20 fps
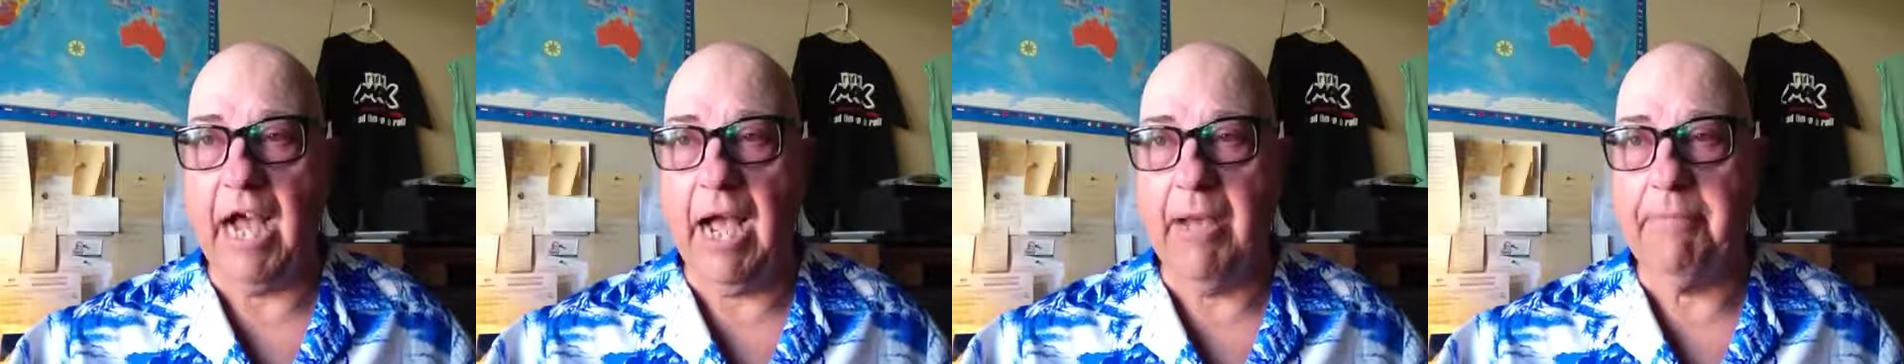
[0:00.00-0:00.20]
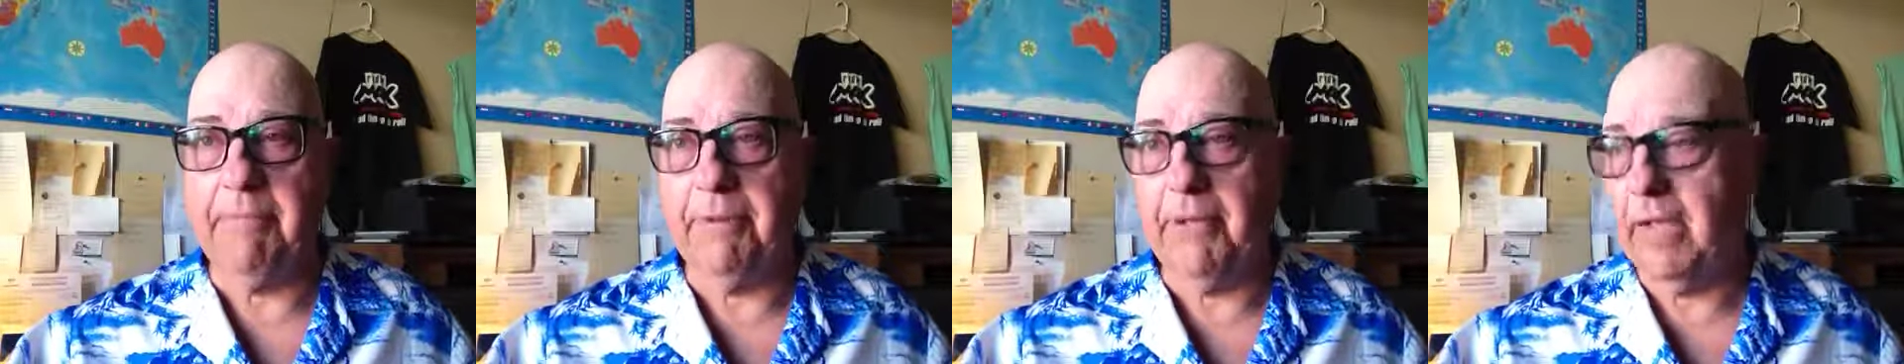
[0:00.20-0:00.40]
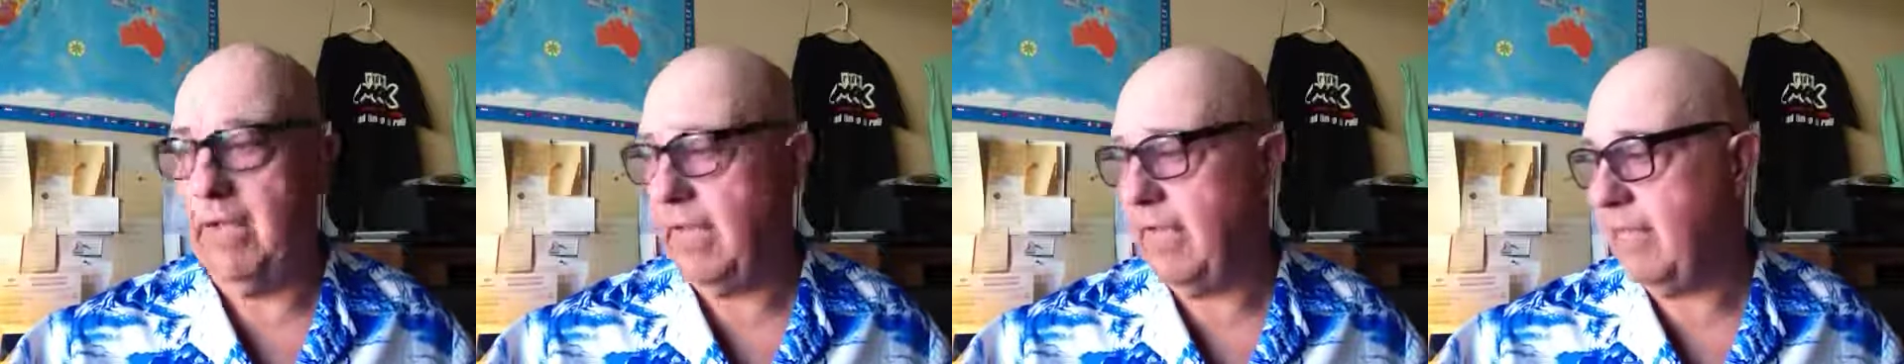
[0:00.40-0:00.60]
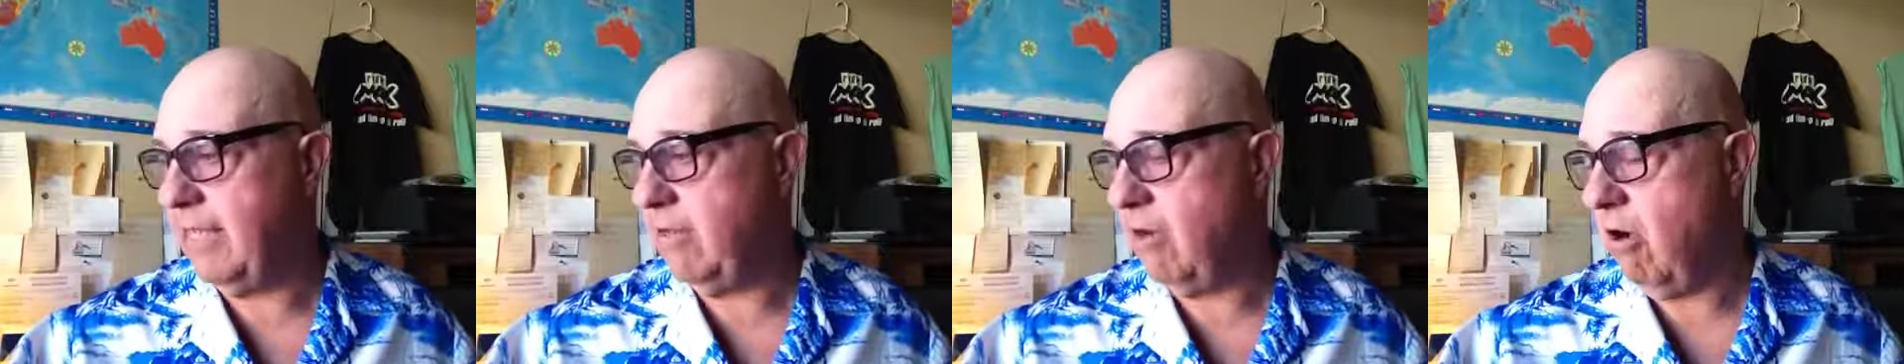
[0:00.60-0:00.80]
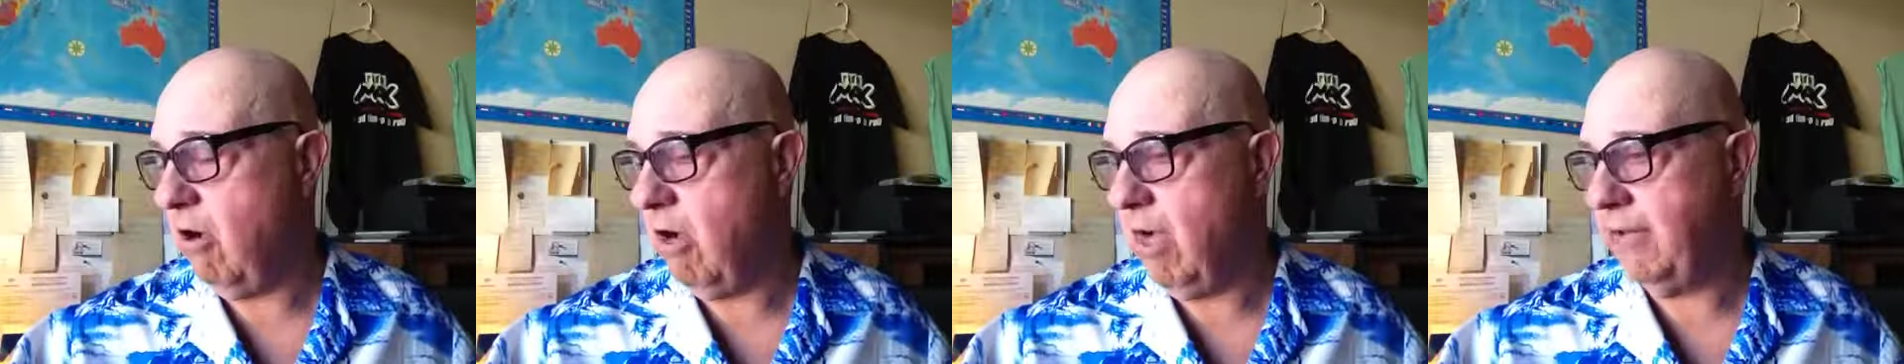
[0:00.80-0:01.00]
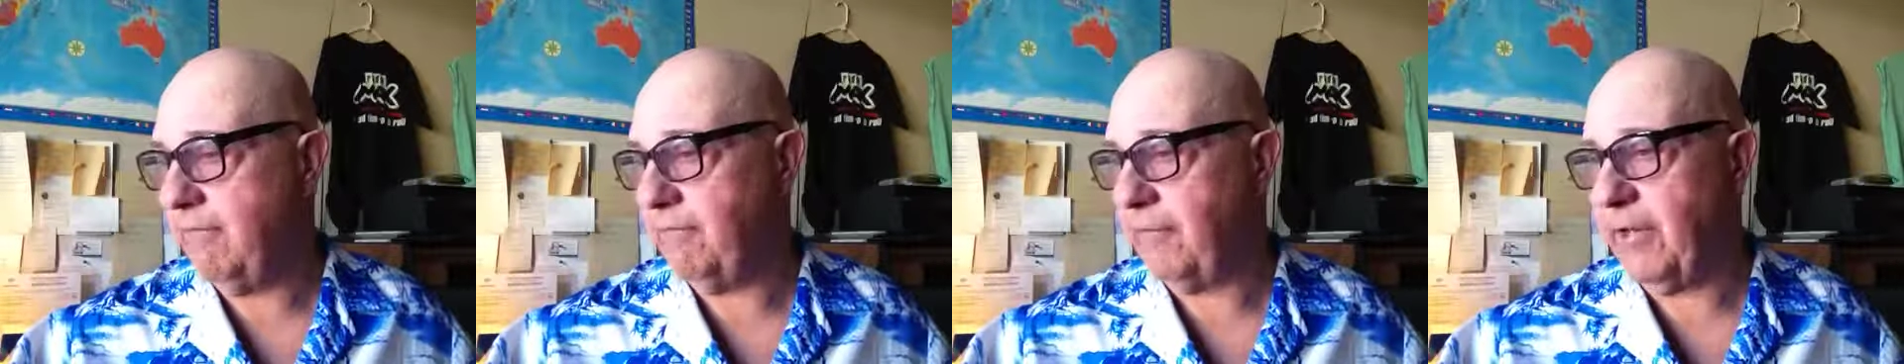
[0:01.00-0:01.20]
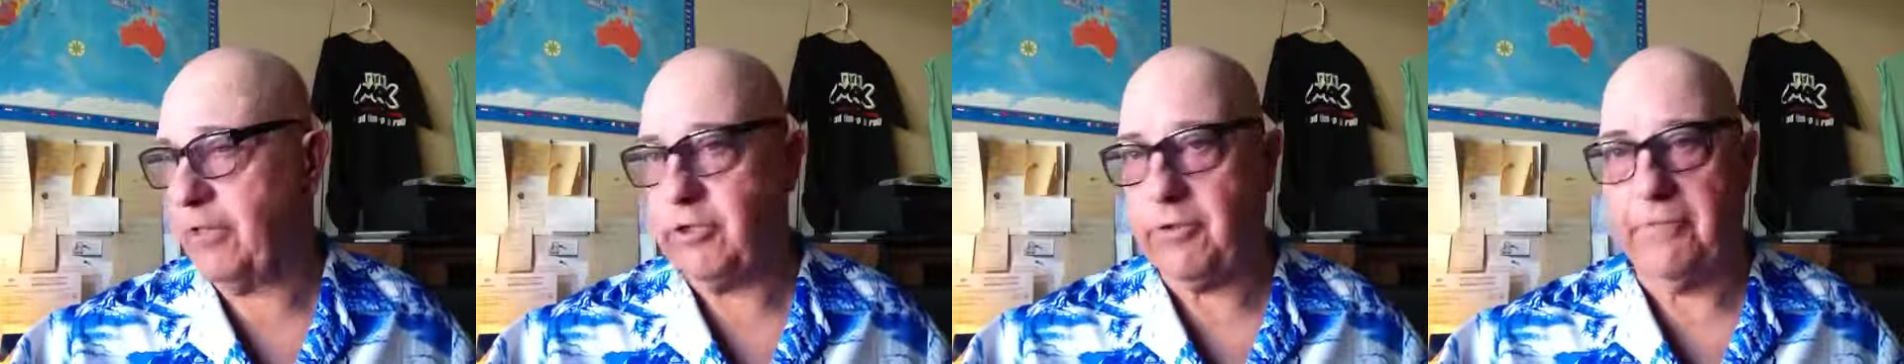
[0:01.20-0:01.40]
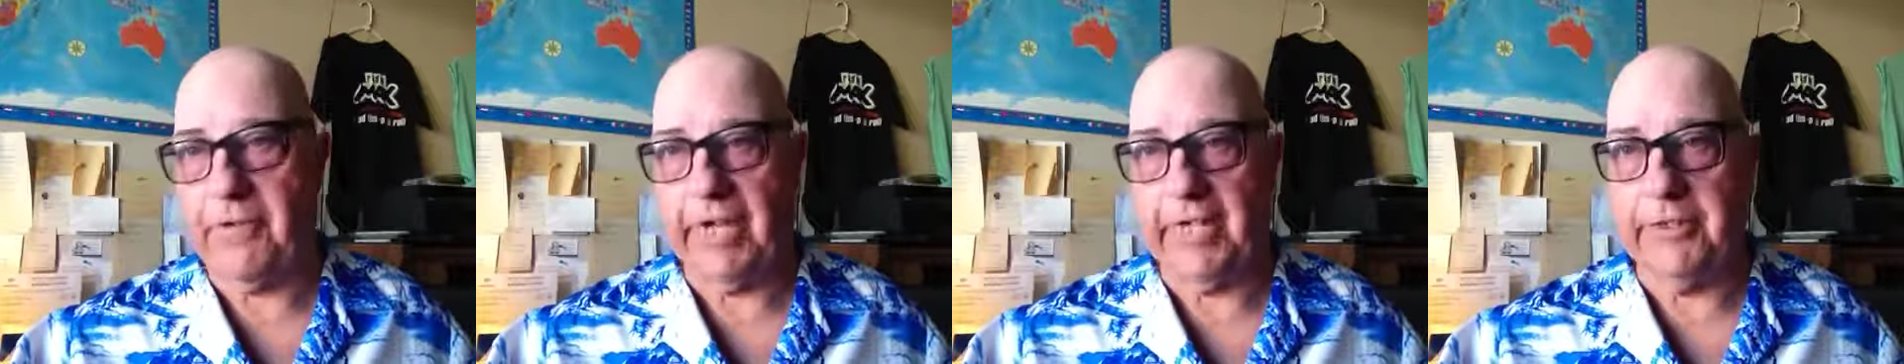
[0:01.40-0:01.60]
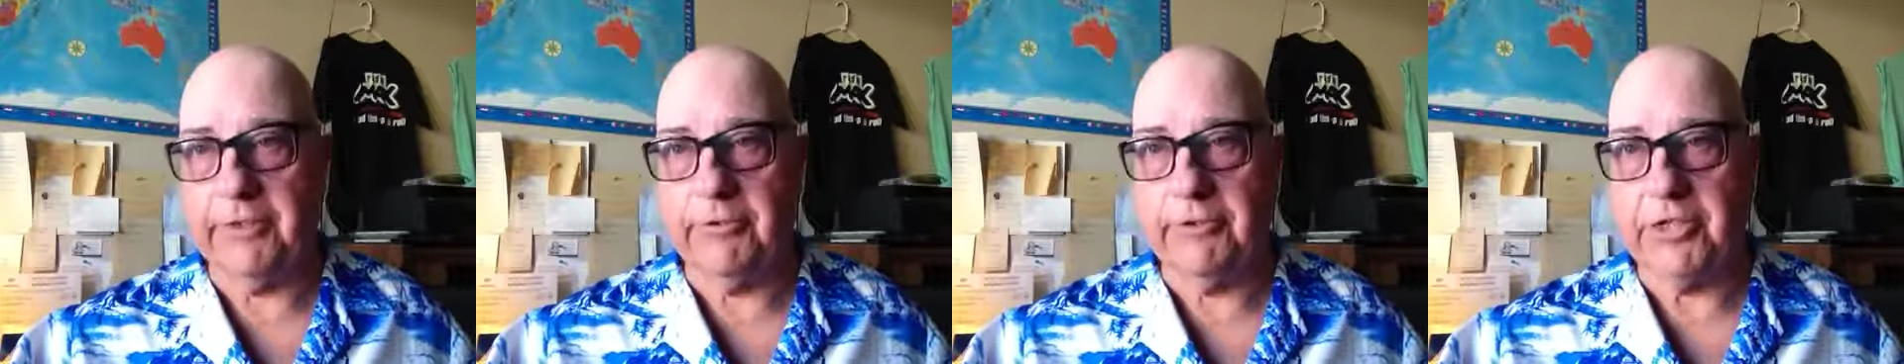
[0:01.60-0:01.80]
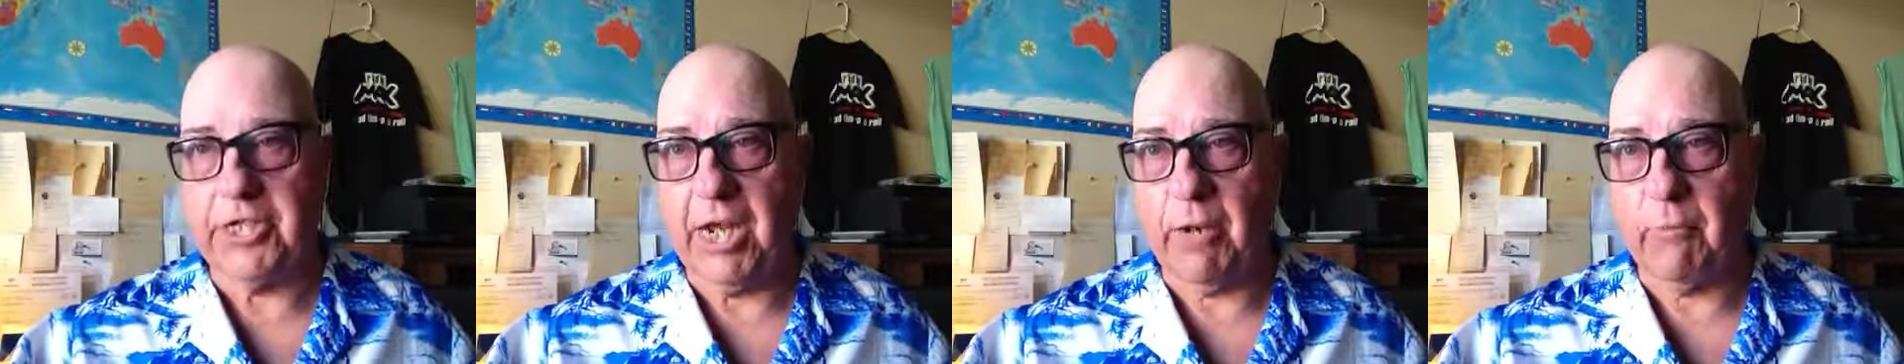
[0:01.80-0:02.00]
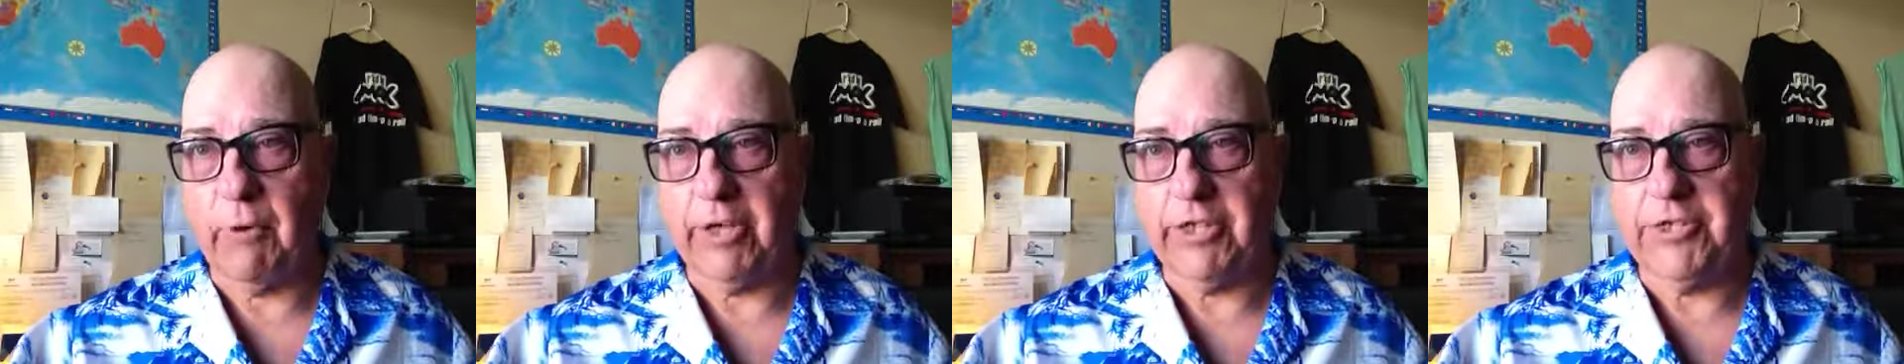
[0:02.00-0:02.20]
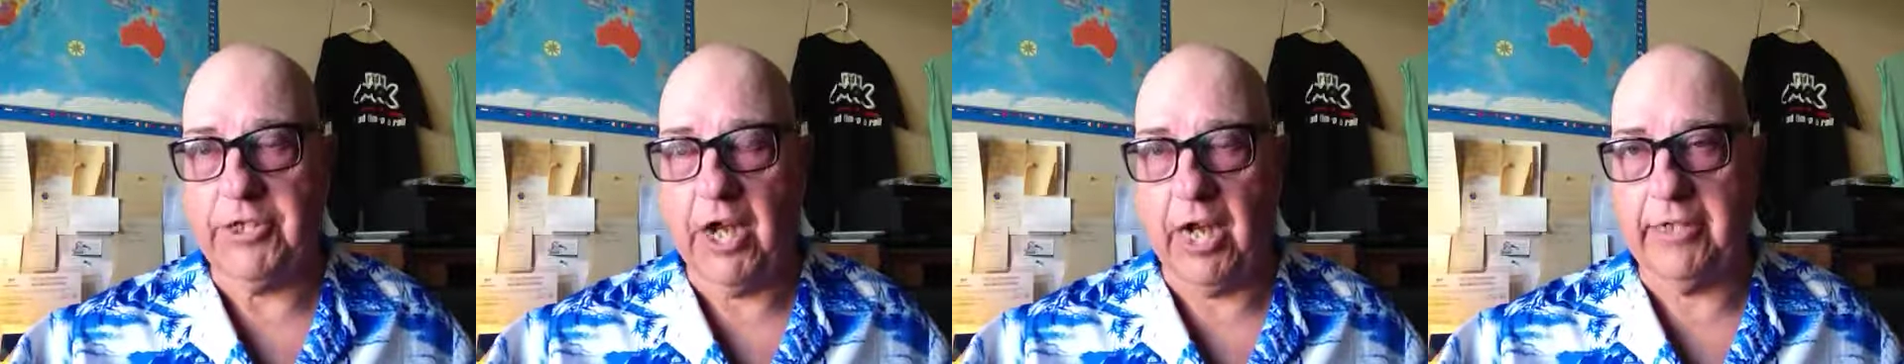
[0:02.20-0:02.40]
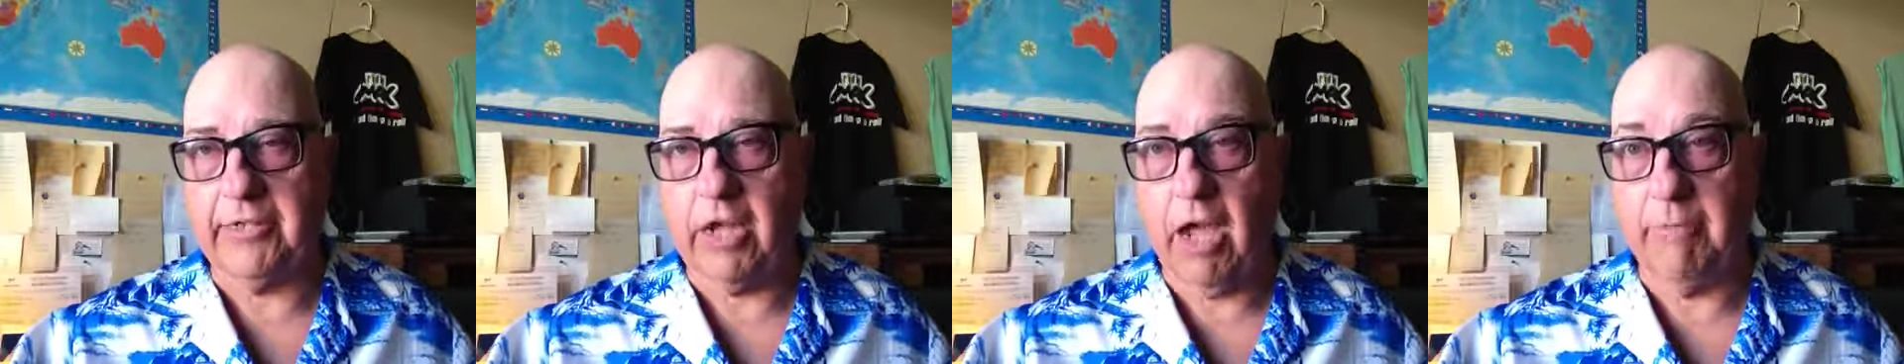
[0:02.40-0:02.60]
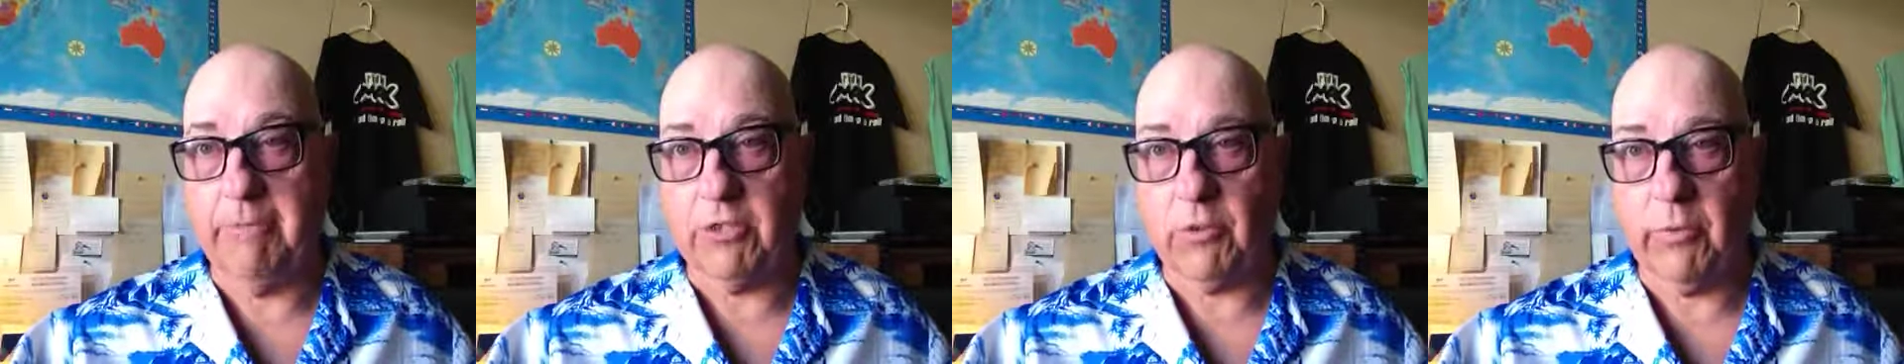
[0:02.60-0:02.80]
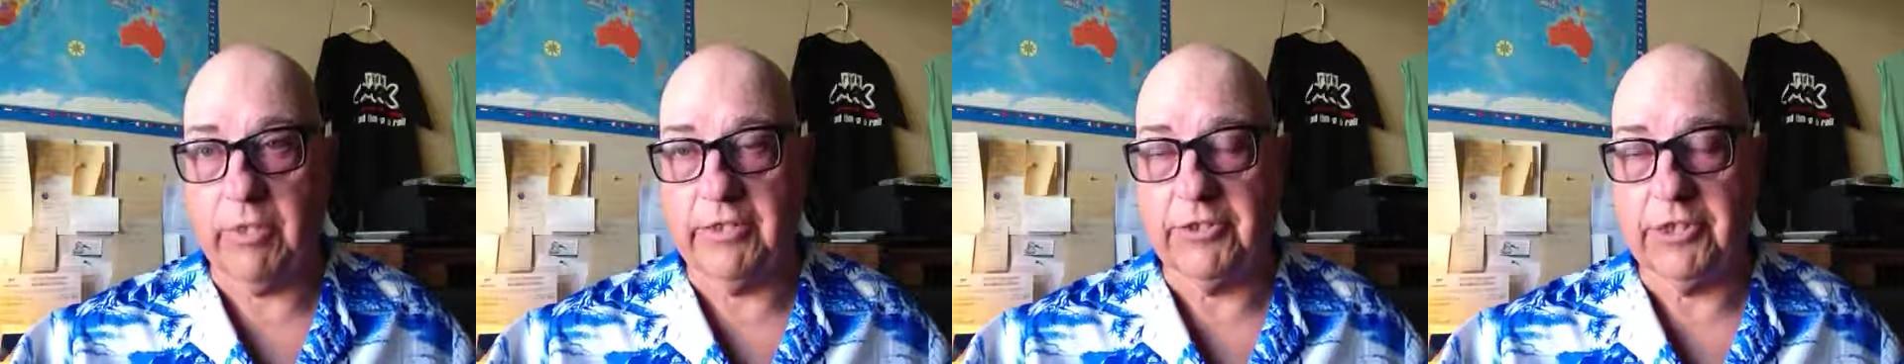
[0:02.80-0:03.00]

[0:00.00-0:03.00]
up on FraserValleyNewsNetwork.com as well